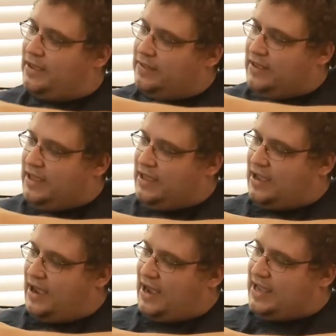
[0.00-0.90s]
the
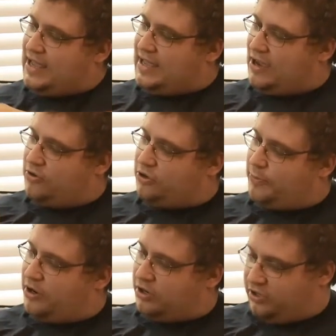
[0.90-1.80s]
IE
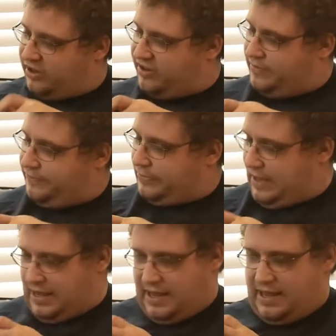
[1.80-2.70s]
counterparts,
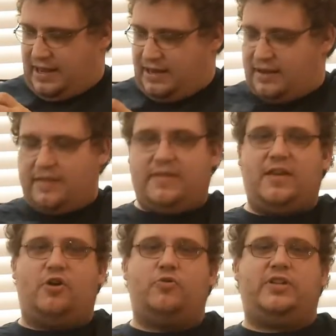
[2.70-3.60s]
and the
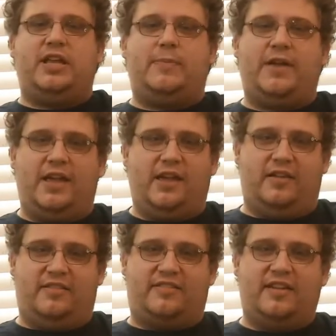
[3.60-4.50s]

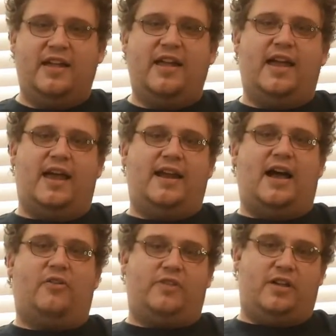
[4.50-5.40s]
OTPs. And
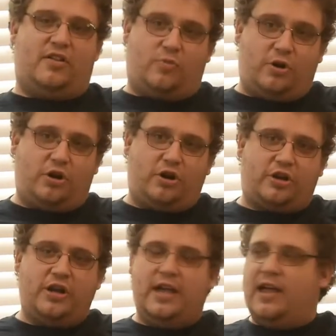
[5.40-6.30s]
how these
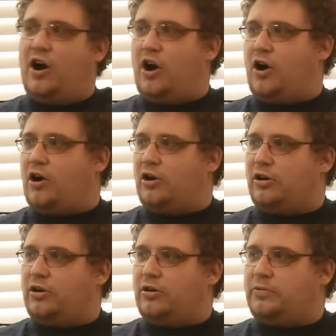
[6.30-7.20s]
work
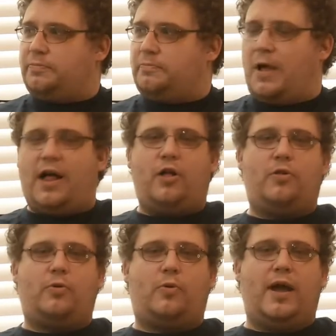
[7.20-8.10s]
are,
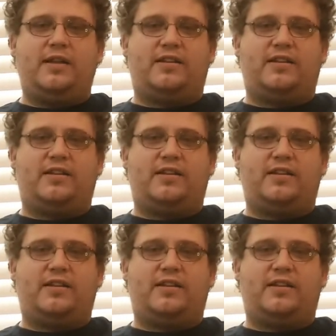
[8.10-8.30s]
well, quite